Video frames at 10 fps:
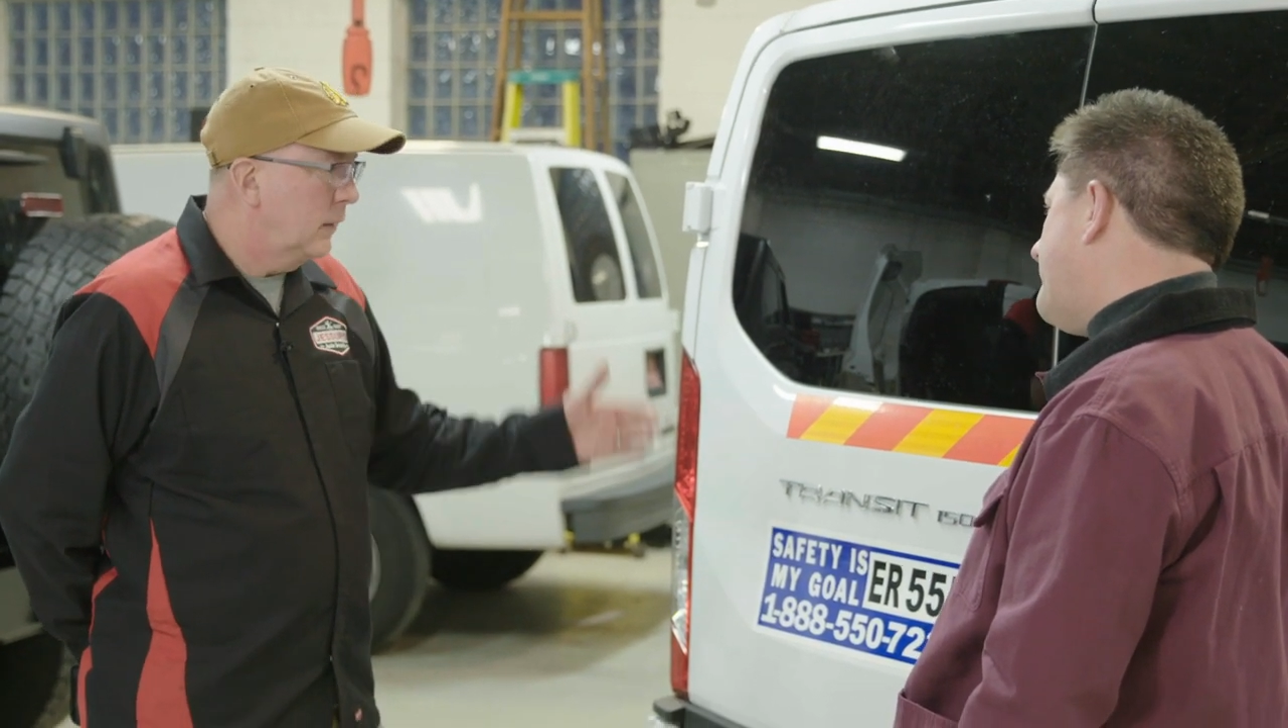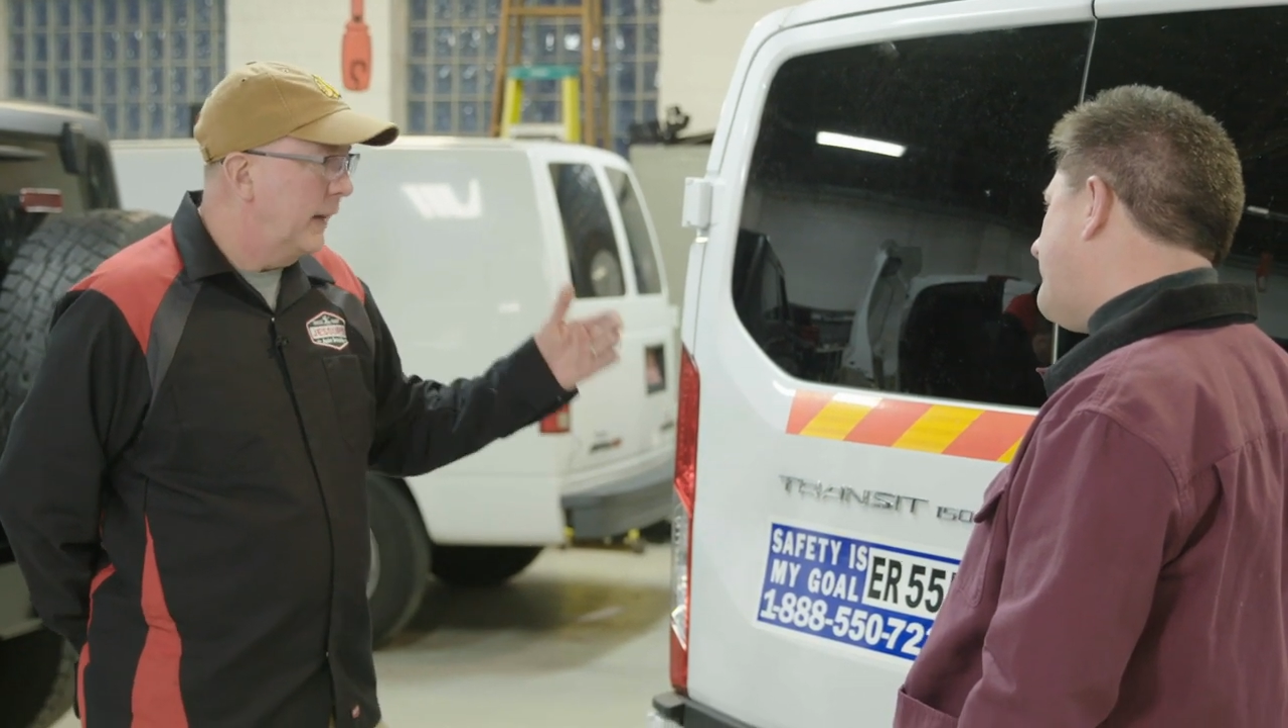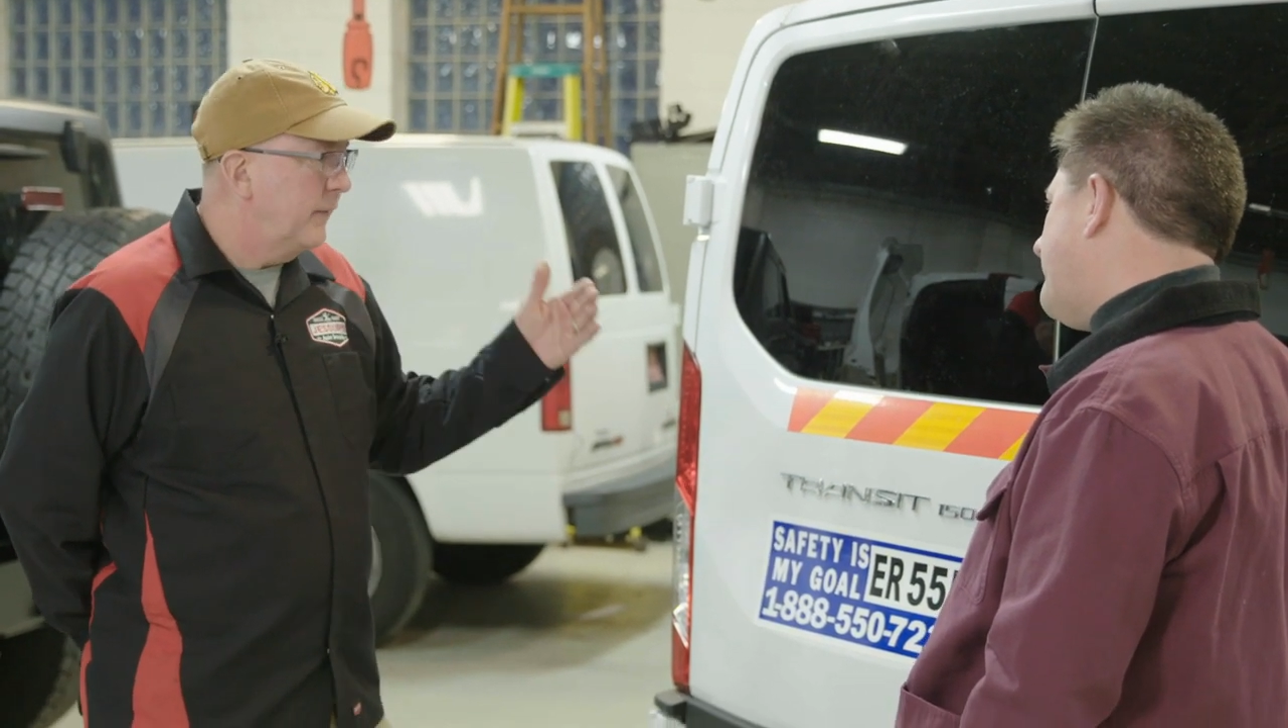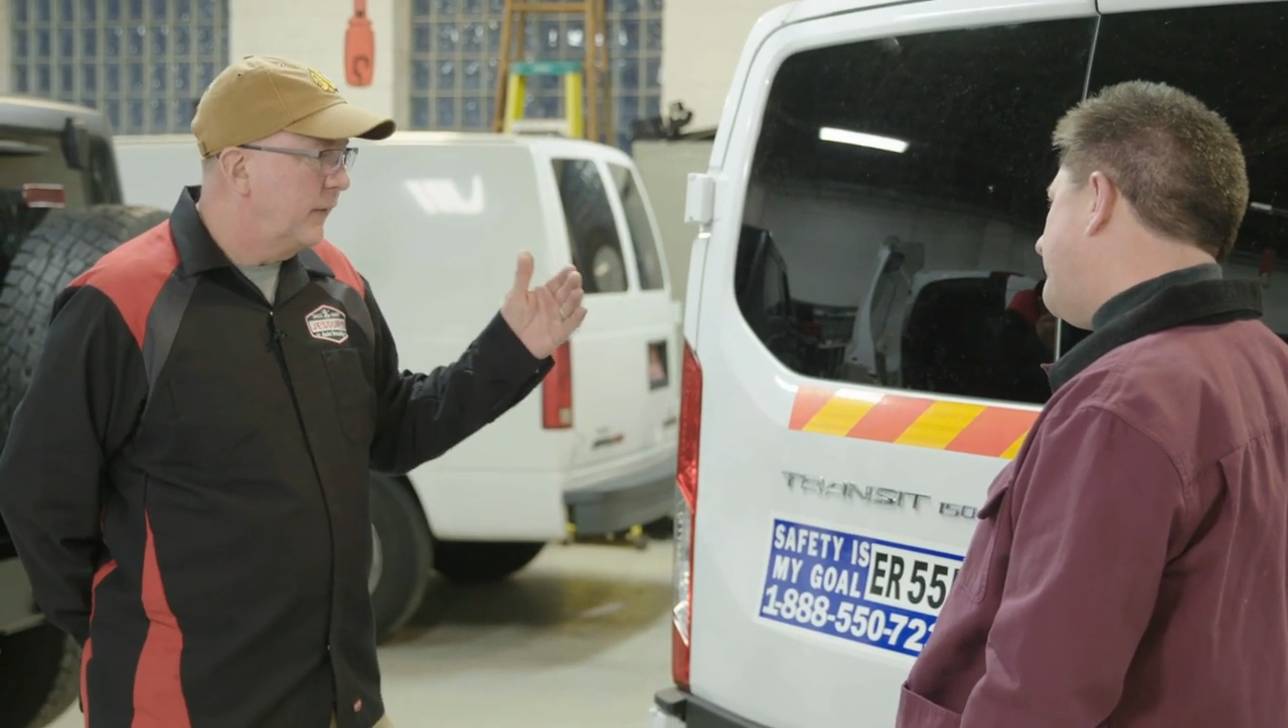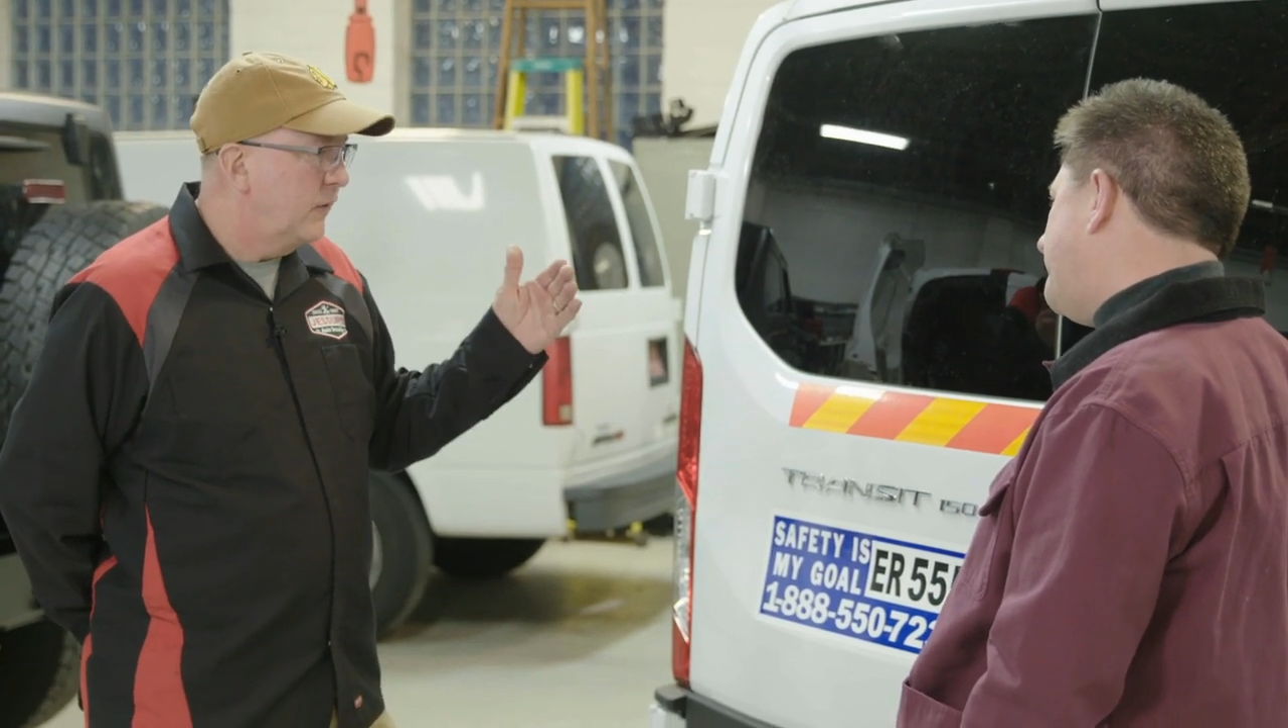
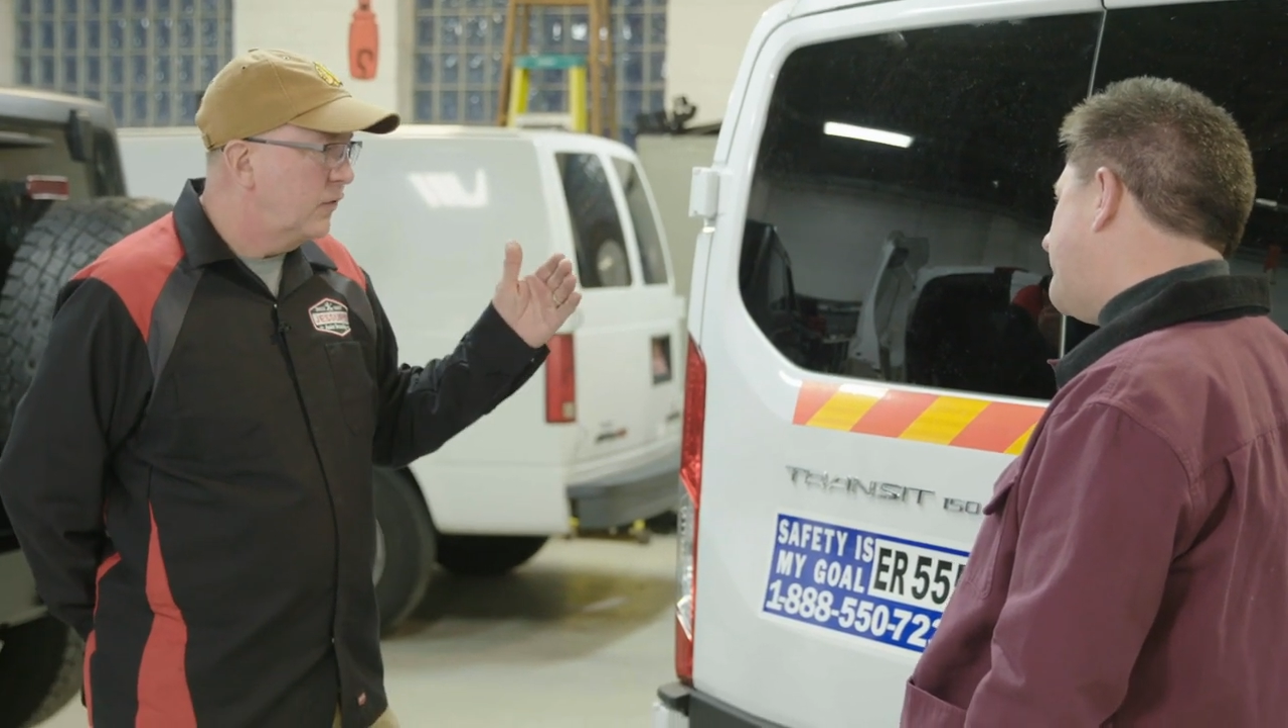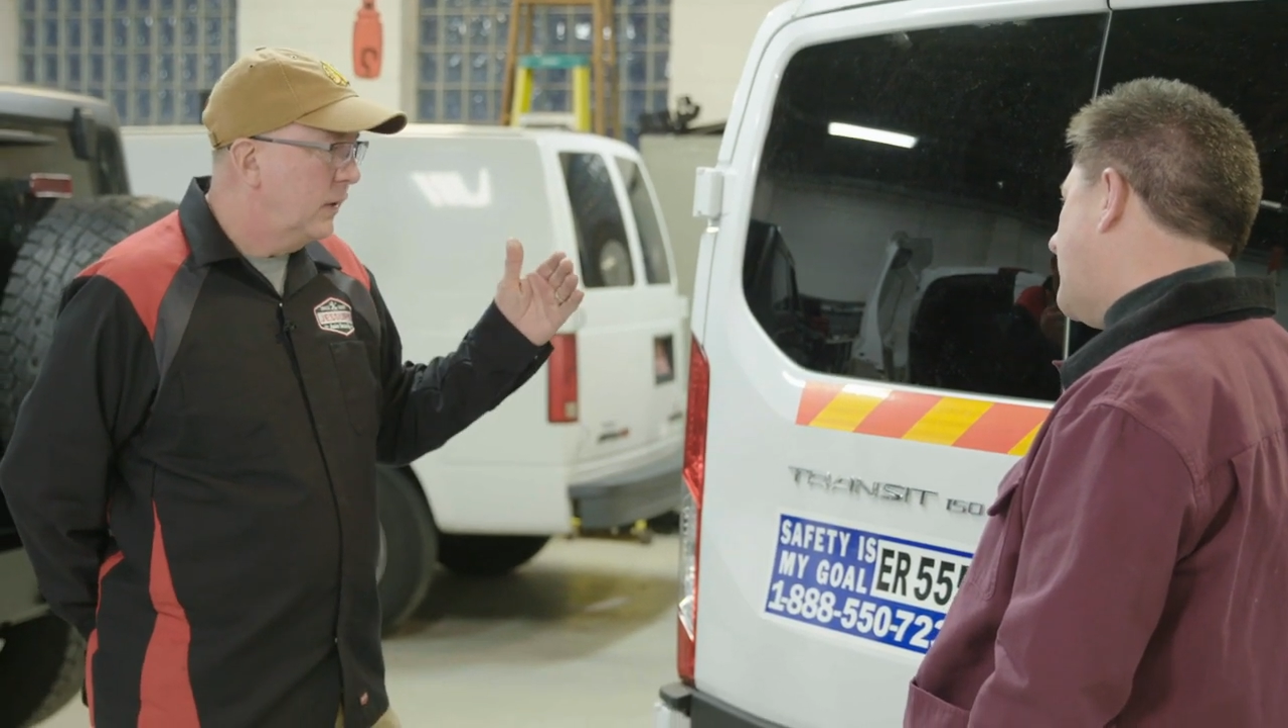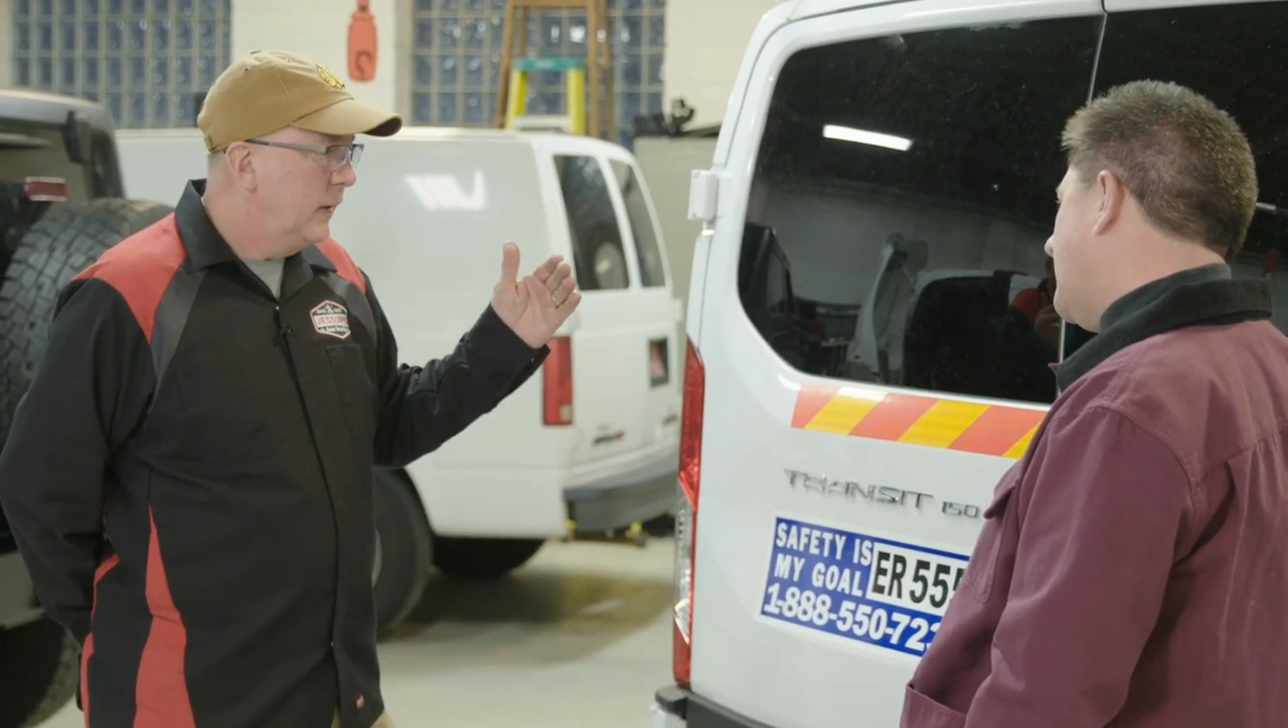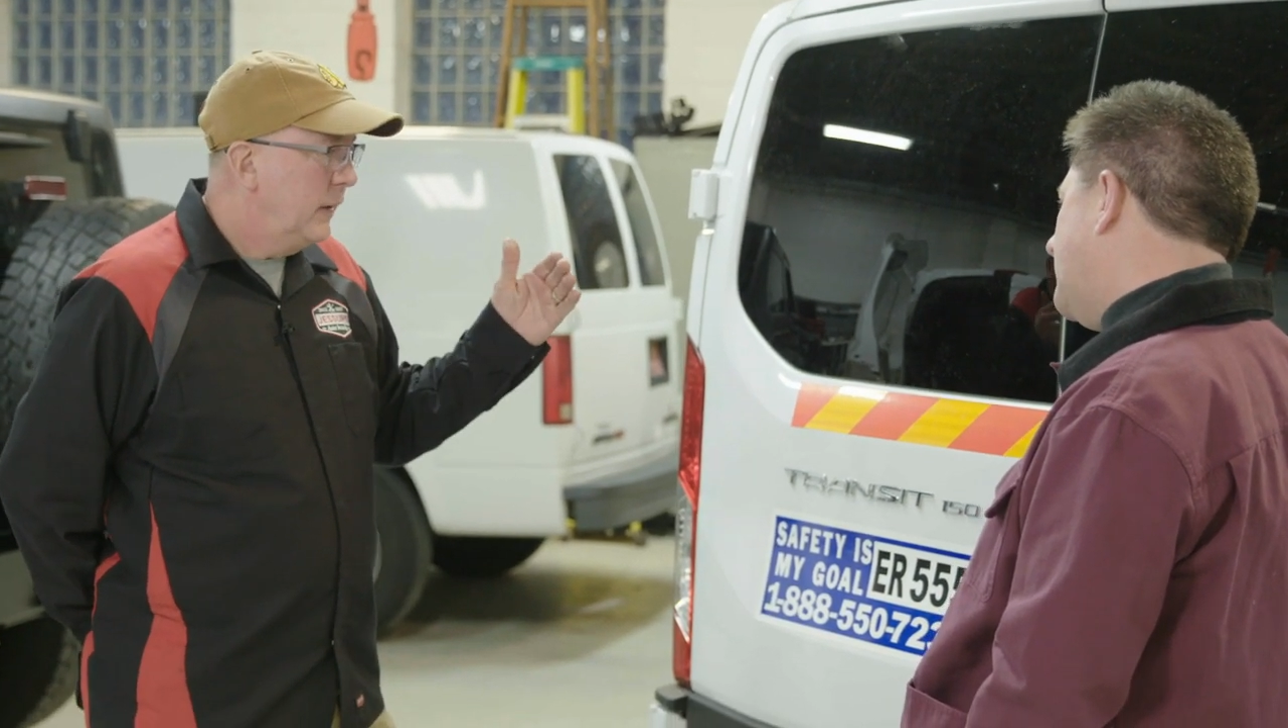like this,